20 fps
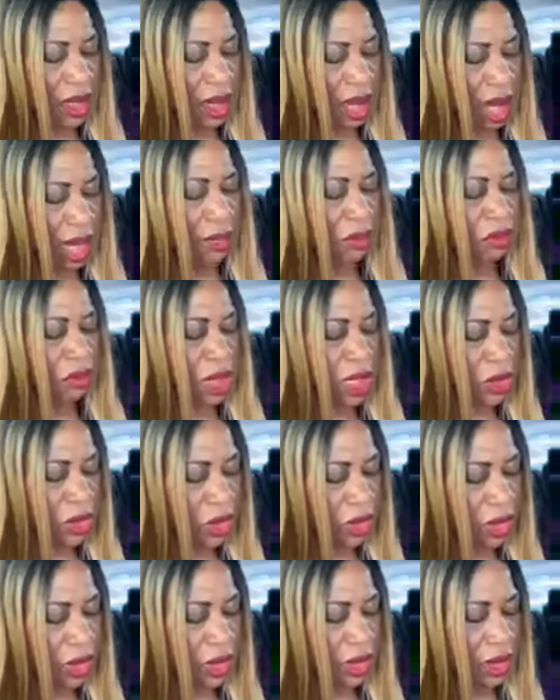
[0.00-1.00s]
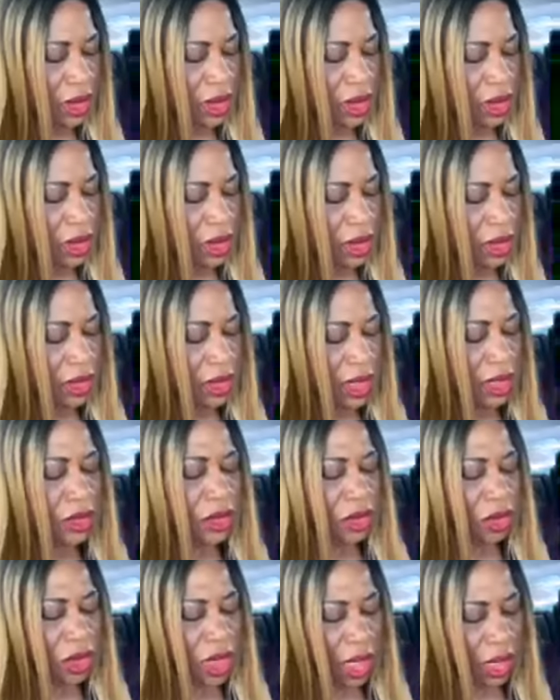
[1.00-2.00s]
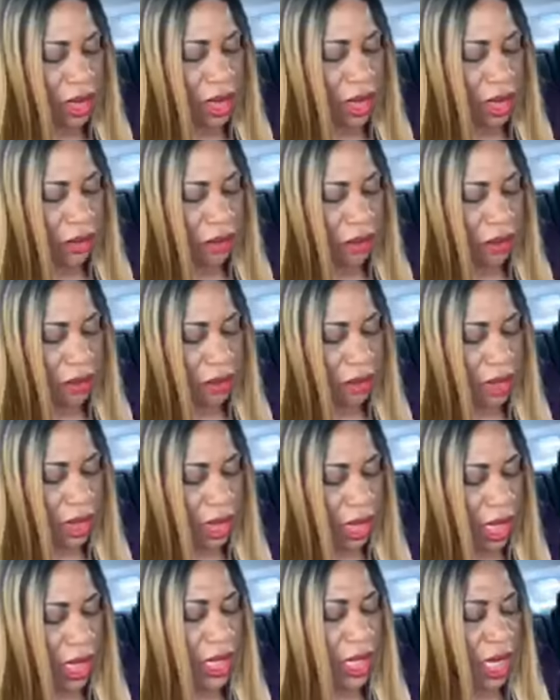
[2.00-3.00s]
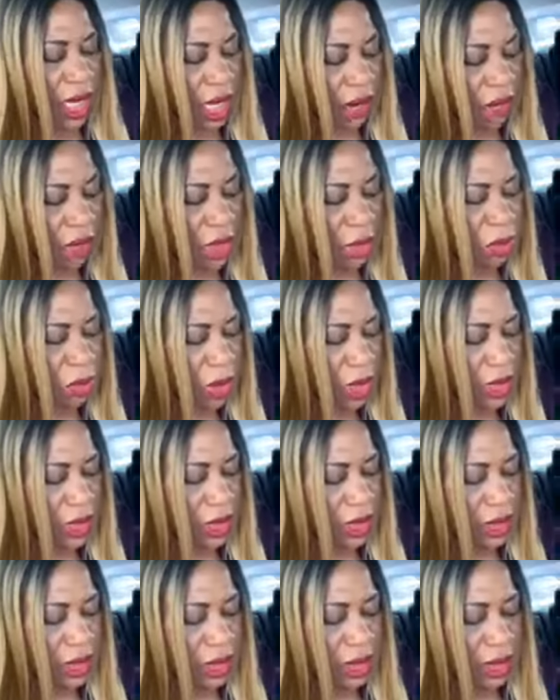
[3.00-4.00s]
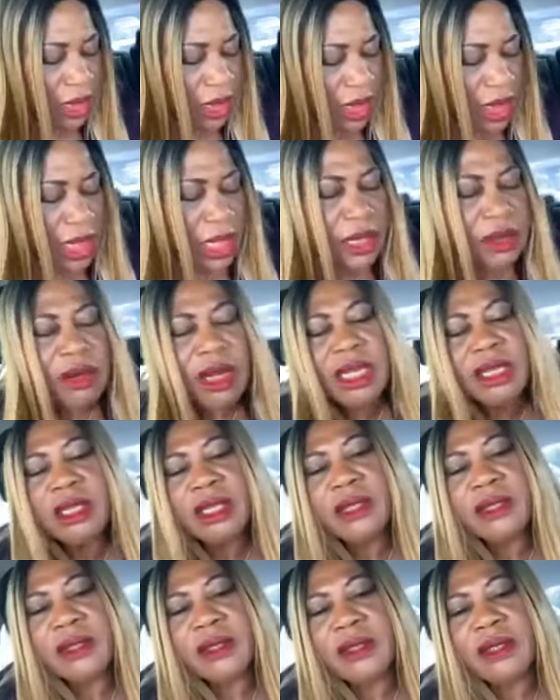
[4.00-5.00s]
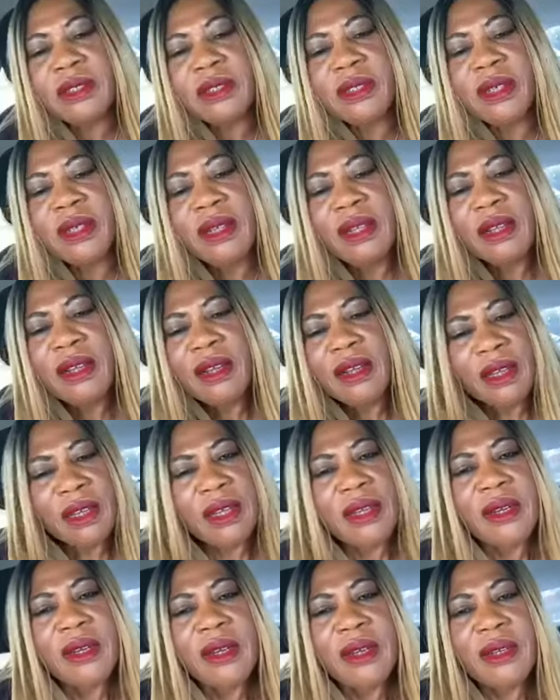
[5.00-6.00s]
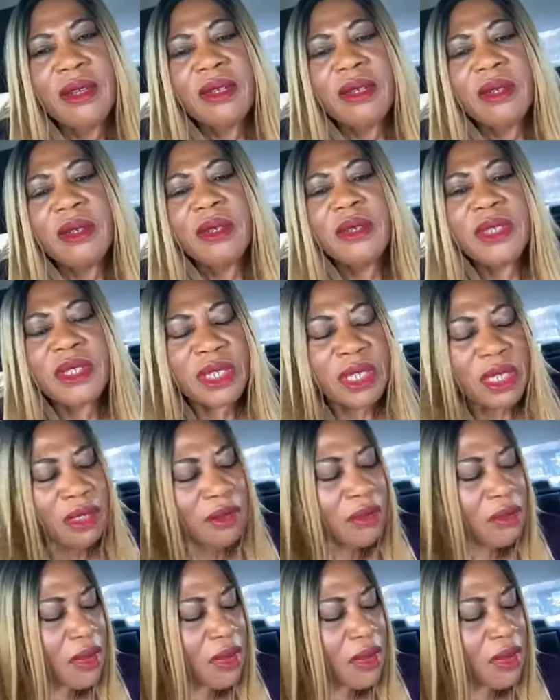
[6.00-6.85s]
and made us sit together in the heavenly places in Christ Jesus. You see,